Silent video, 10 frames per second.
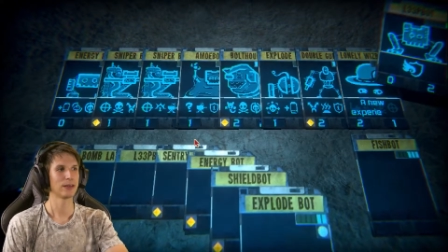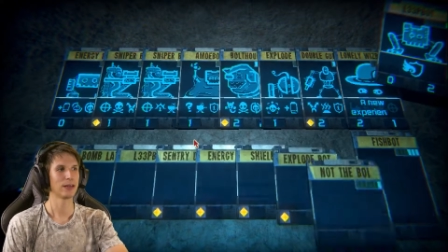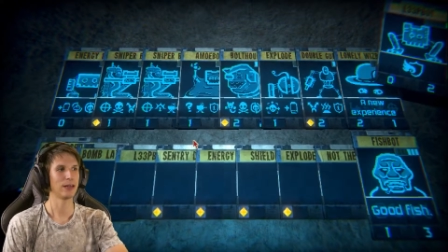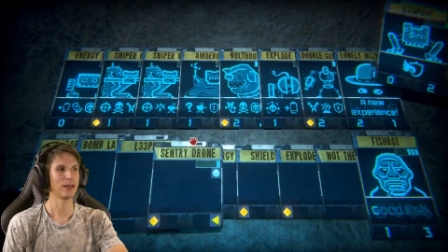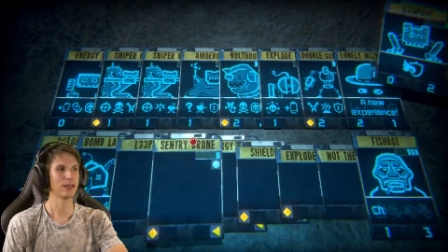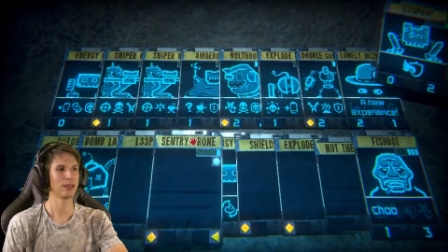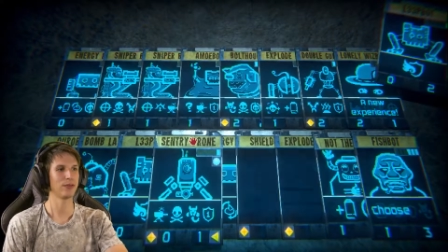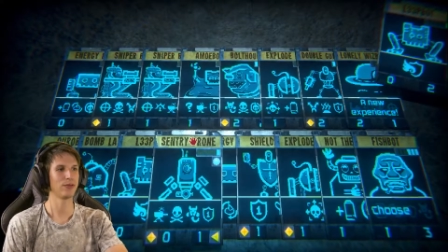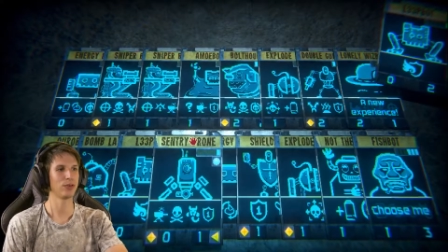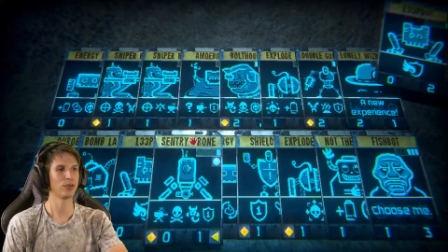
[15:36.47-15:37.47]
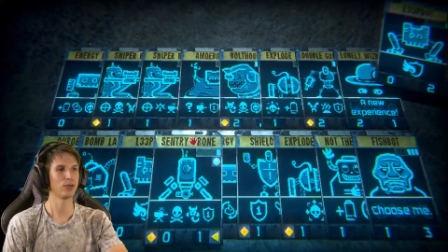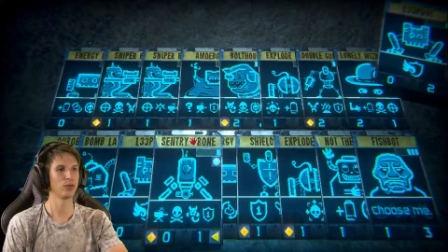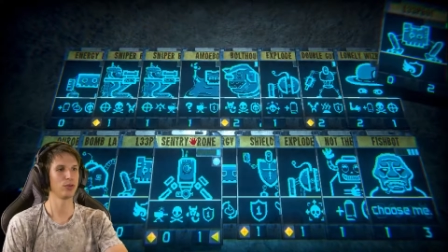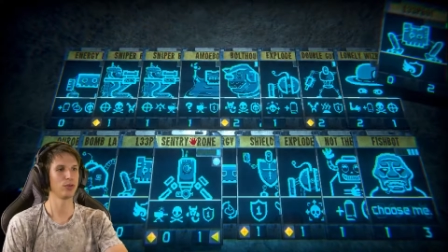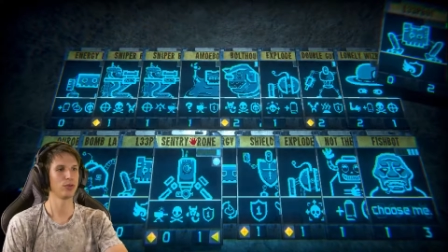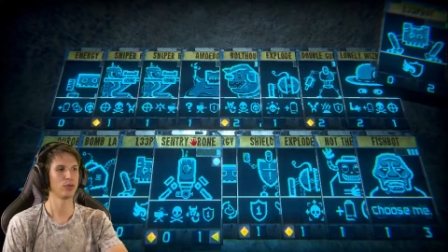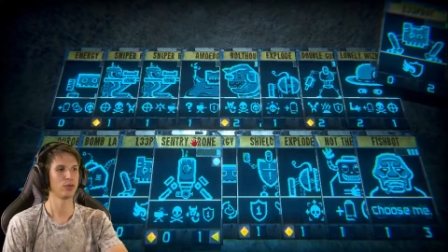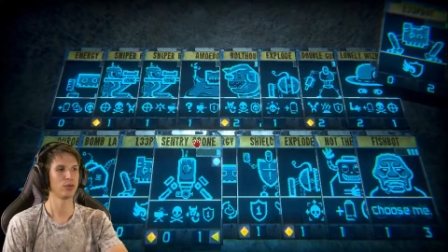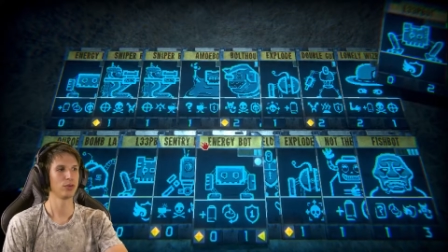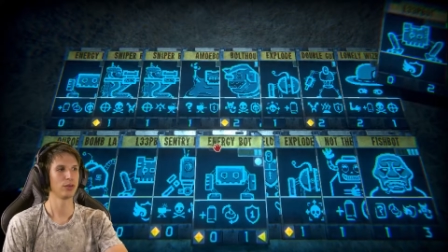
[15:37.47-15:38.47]
Can I give you...
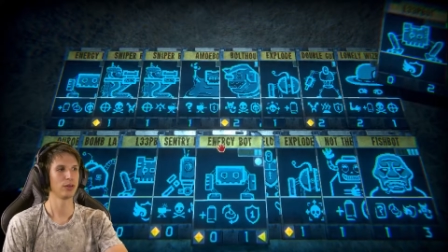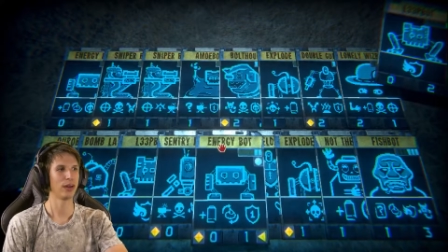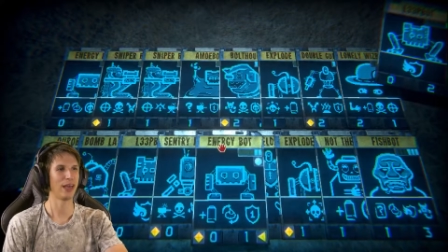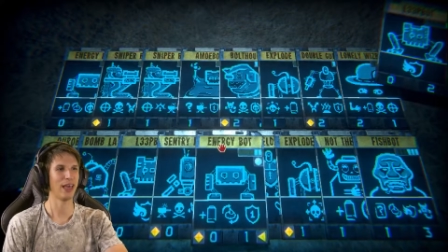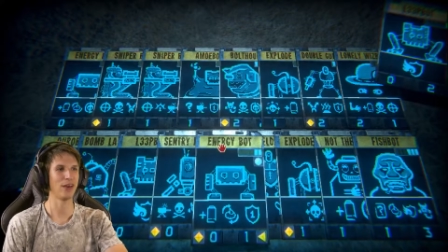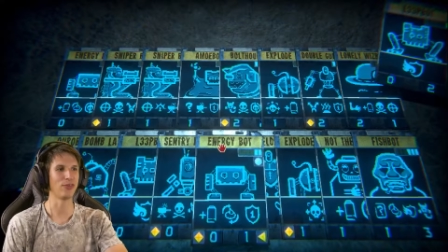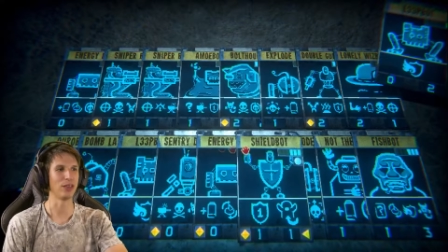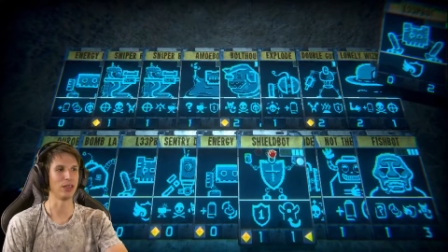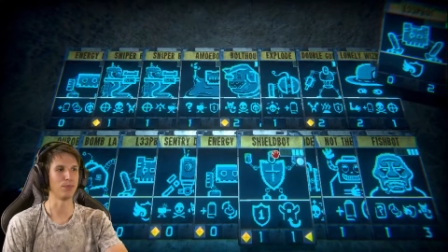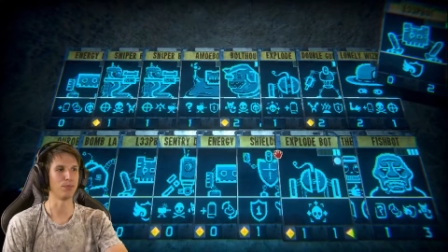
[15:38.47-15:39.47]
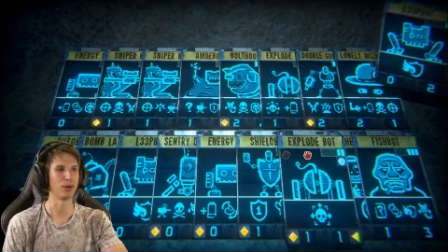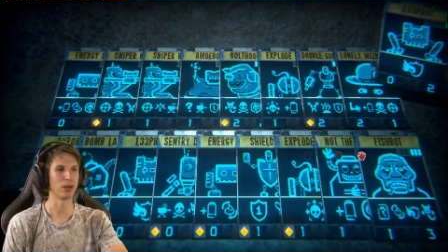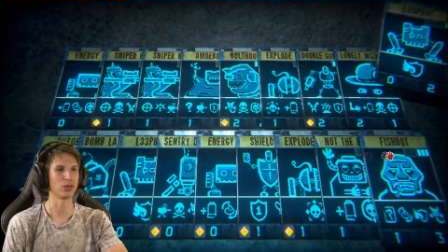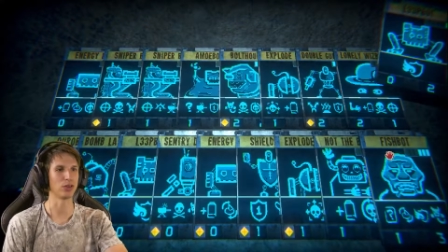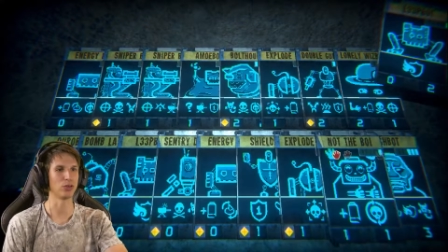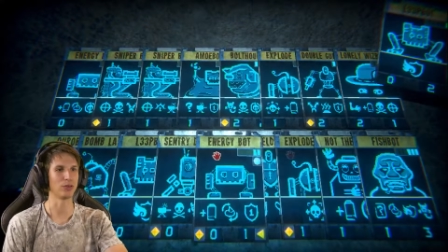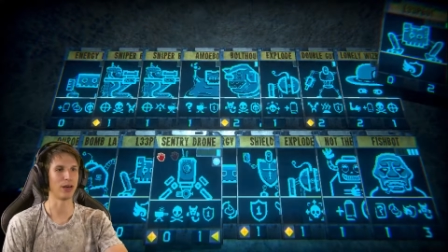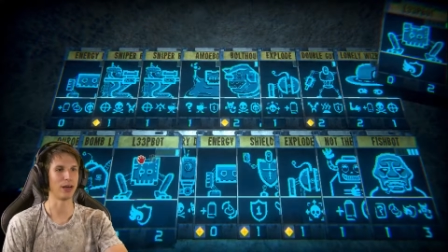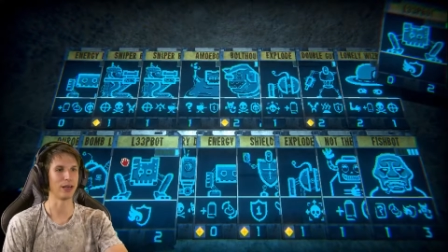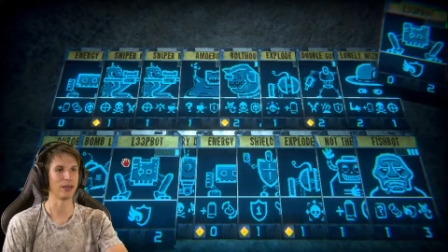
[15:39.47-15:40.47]
I have a leap bot, don't
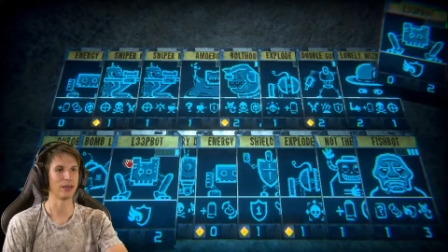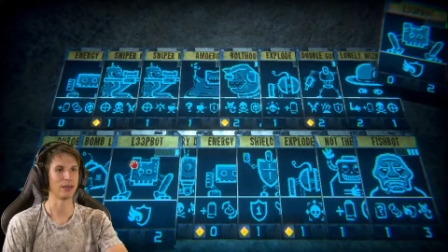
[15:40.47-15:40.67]
I?